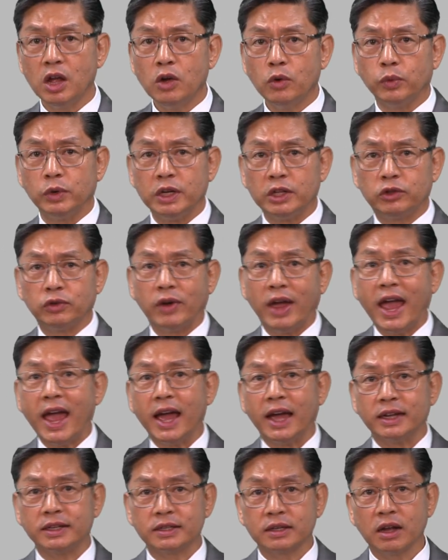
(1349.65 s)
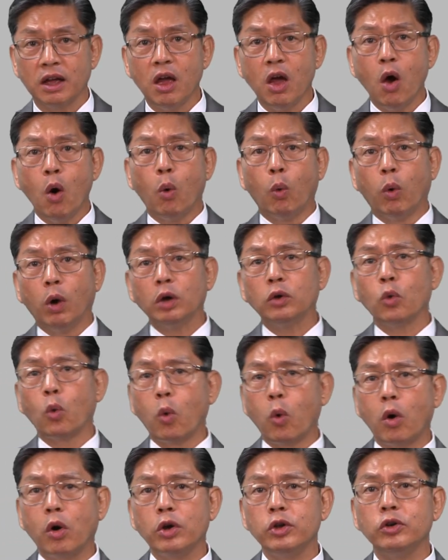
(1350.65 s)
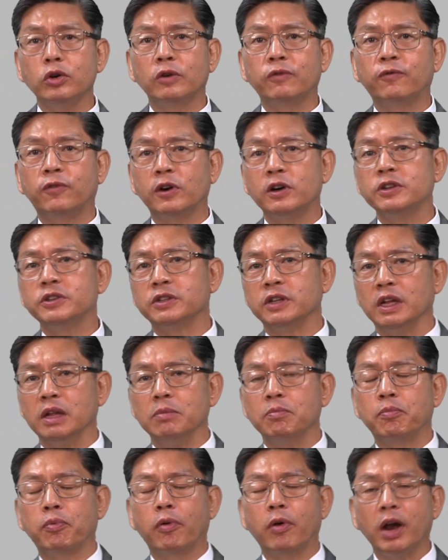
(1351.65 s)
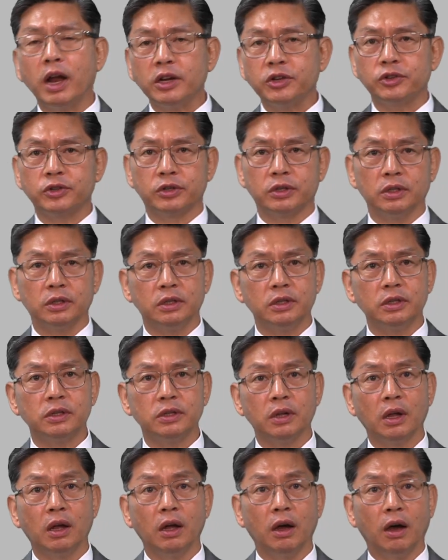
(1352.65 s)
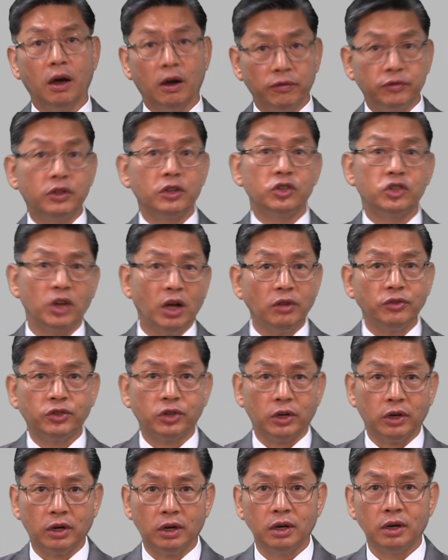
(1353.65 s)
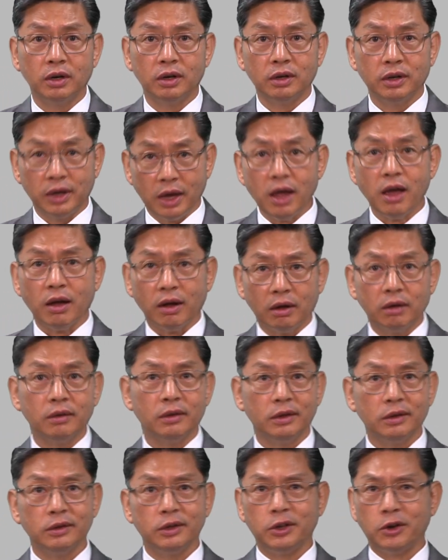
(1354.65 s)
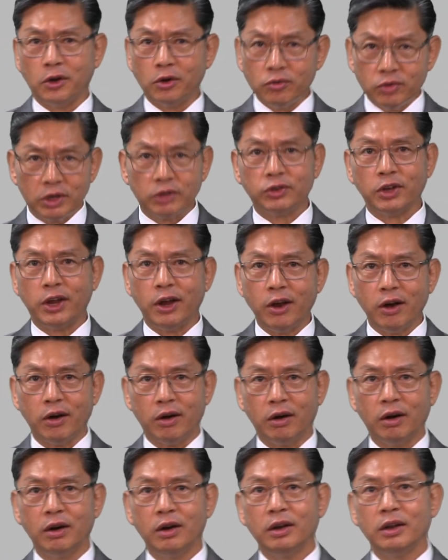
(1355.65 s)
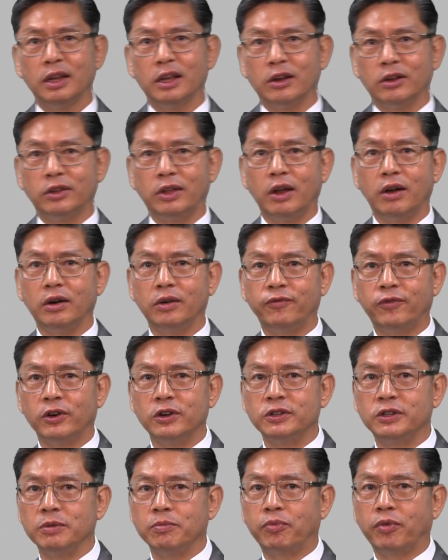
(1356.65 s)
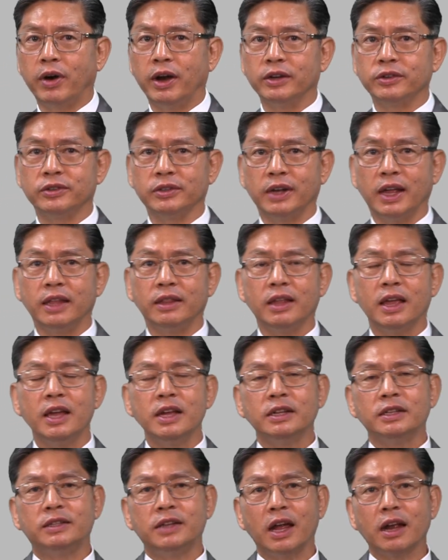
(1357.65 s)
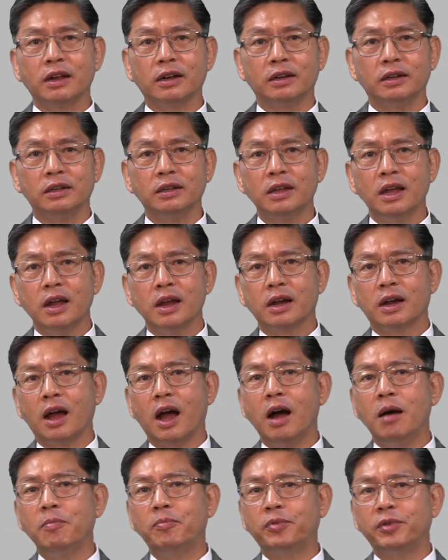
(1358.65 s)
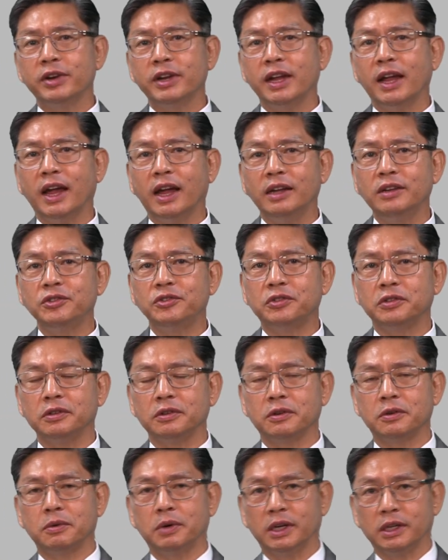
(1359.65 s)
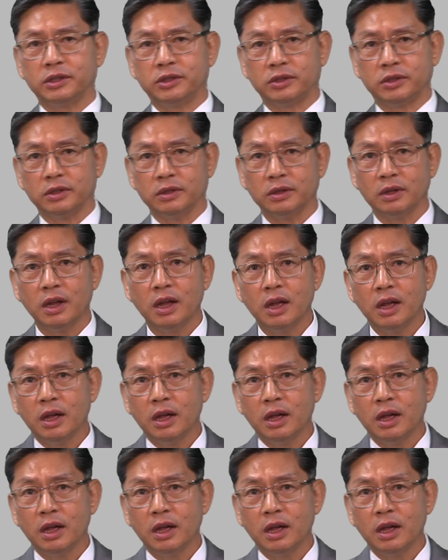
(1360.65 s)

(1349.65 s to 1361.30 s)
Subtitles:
We need to ask, what were your first impressions of the shelter? We need to hear, their first impression. And second, comprehension question.